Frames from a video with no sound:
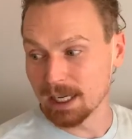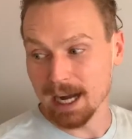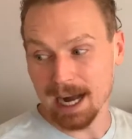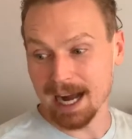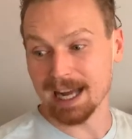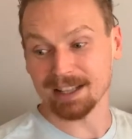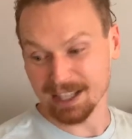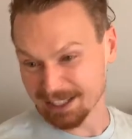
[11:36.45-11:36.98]

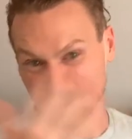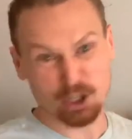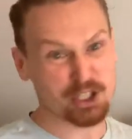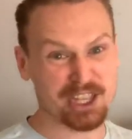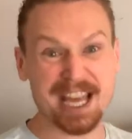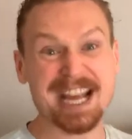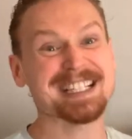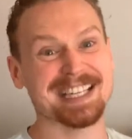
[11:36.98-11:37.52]
Like,
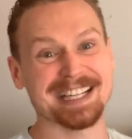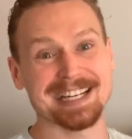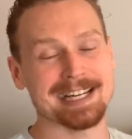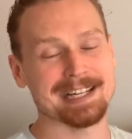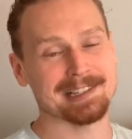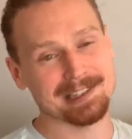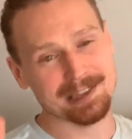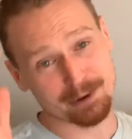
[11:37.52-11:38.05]
there's things it
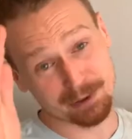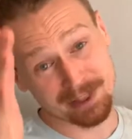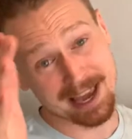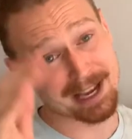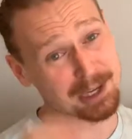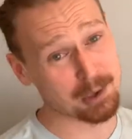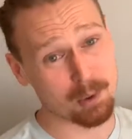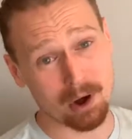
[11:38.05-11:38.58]
needs. So
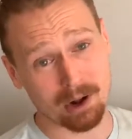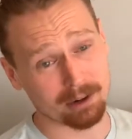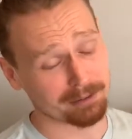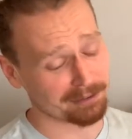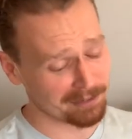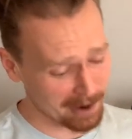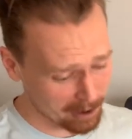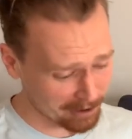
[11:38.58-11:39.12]
thank you all
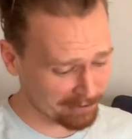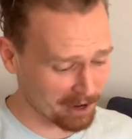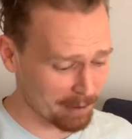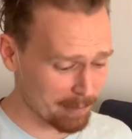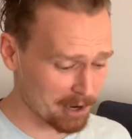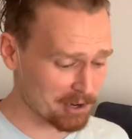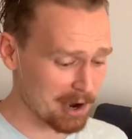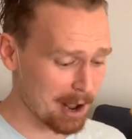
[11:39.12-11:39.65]
very, very much.